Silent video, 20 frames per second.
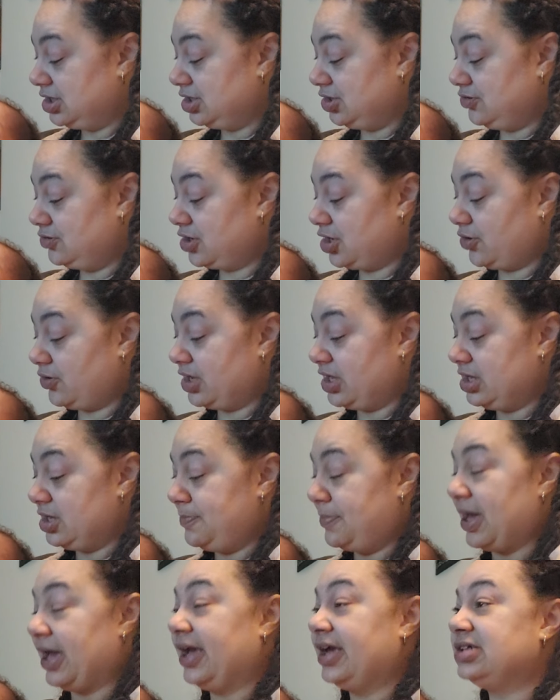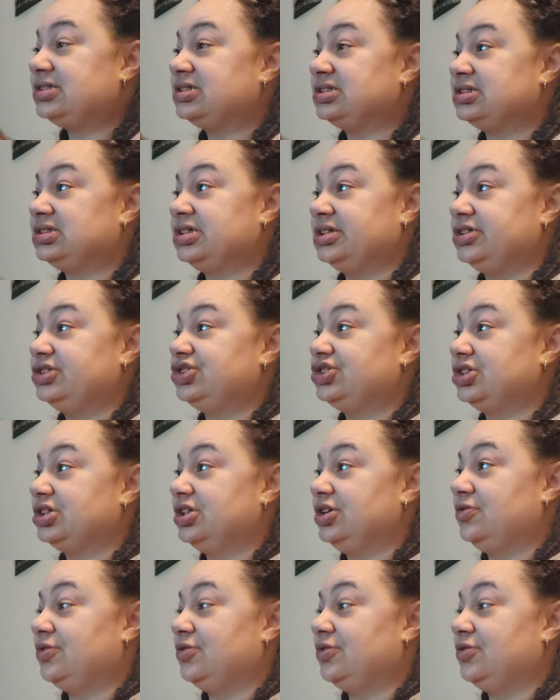you know, he pays attention.